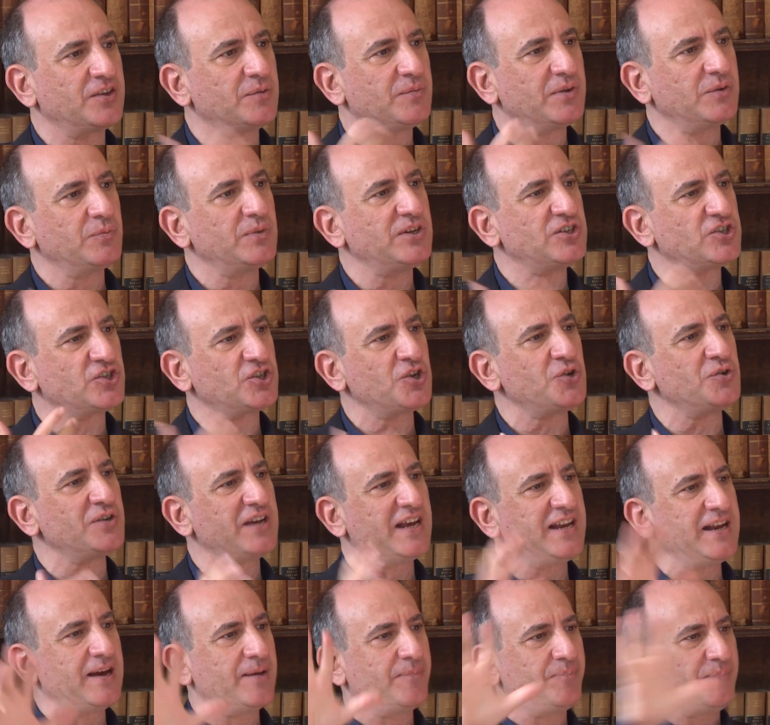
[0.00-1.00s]
them, and we shoot
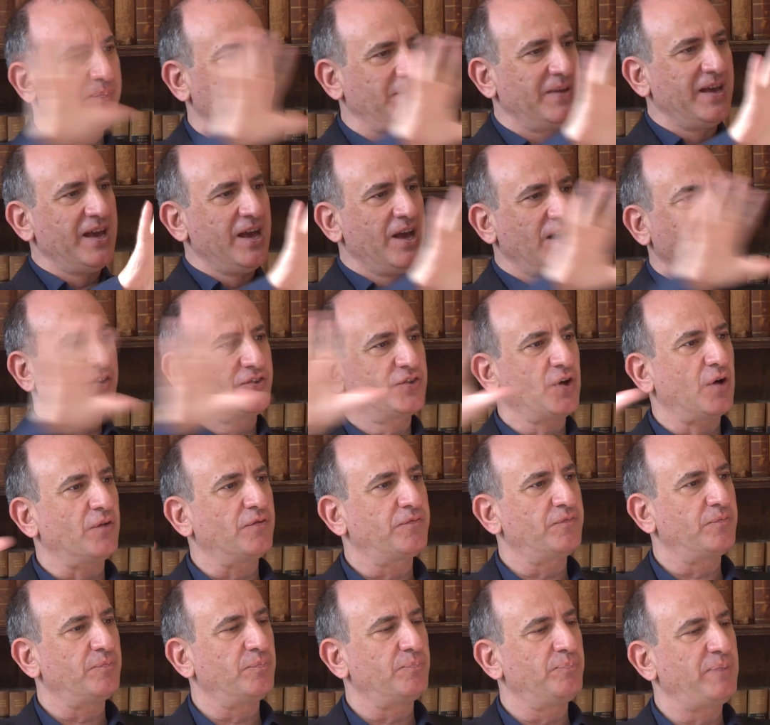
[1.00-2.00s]
in a sort
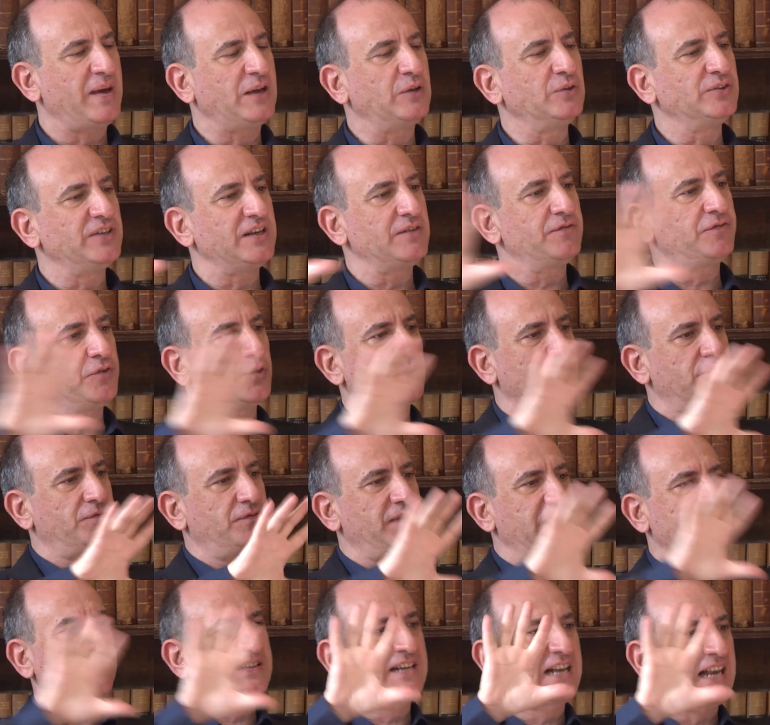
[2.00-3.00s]
of building full of
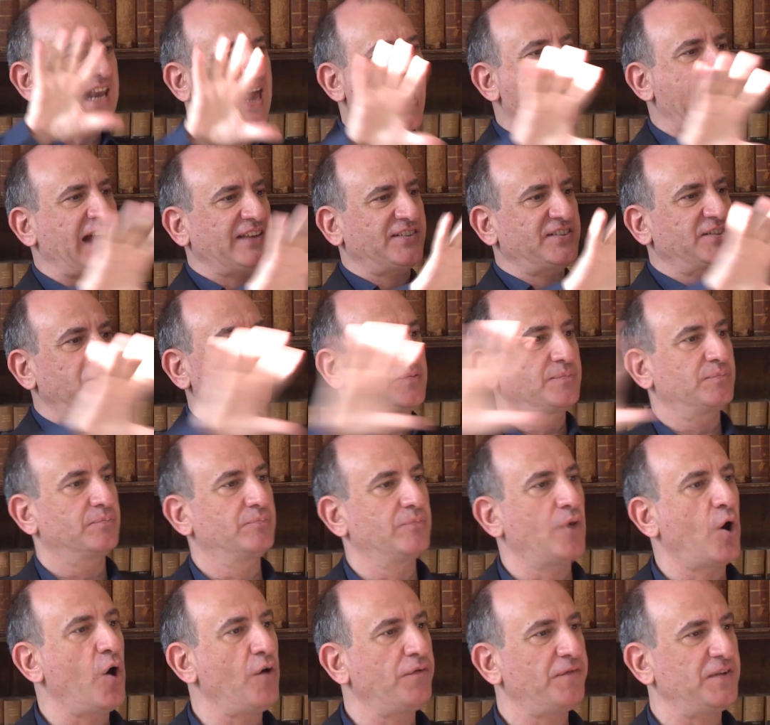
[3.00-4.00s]
these glass
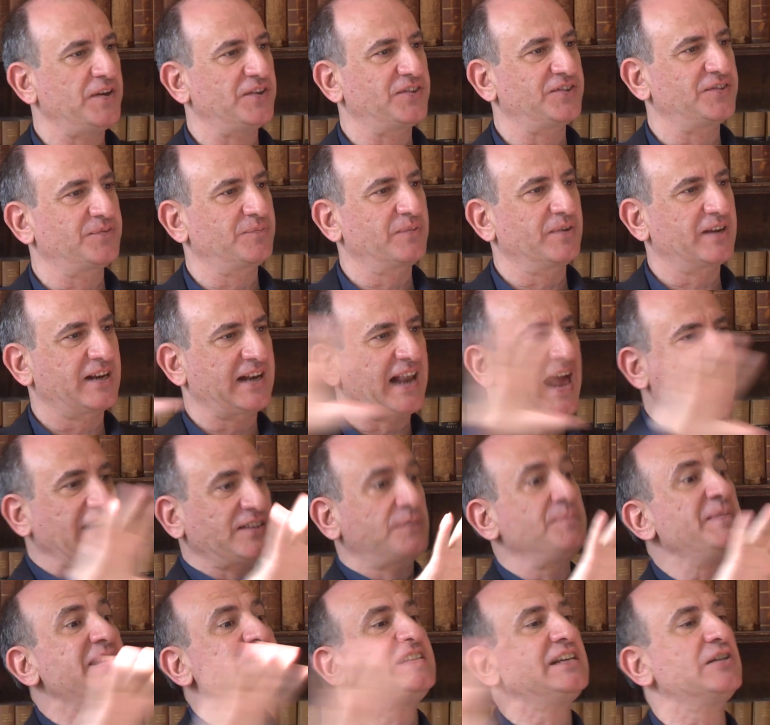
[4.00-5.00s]
office,
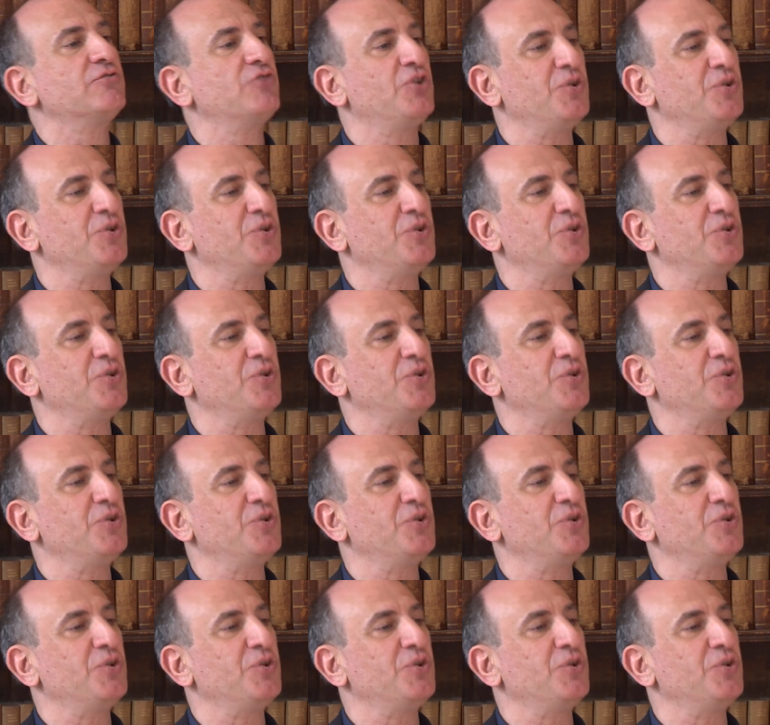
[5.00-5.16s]
glass meeting